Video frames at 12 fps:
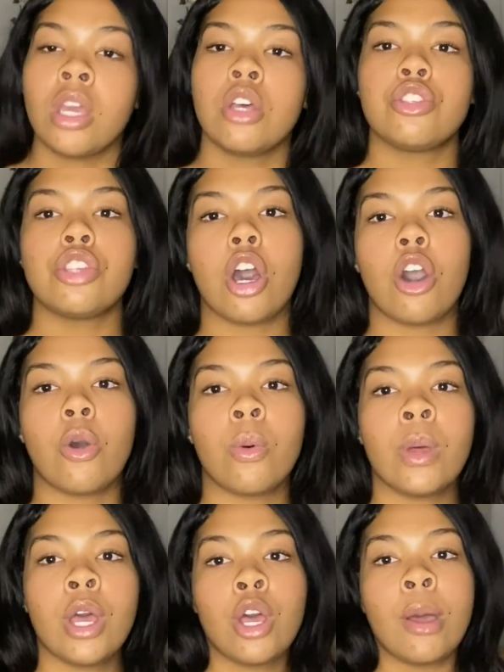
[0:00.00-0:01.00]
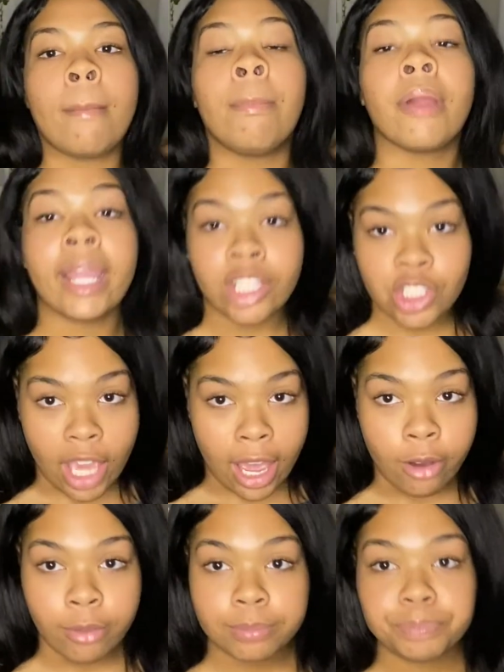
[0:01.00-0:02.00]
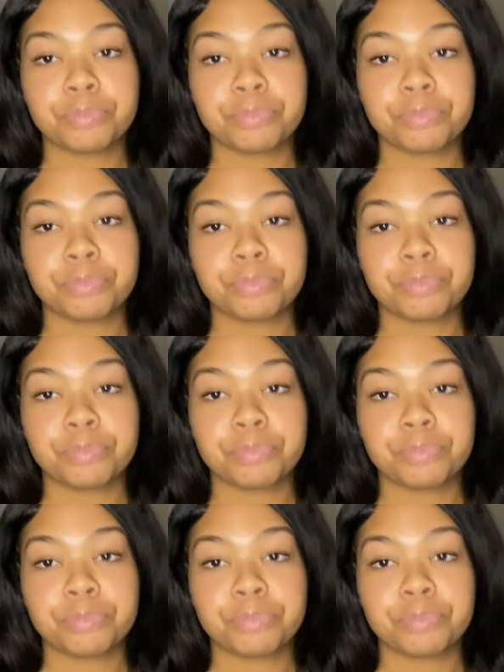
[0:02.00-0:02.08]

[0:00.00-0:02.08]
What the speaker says: So branch out.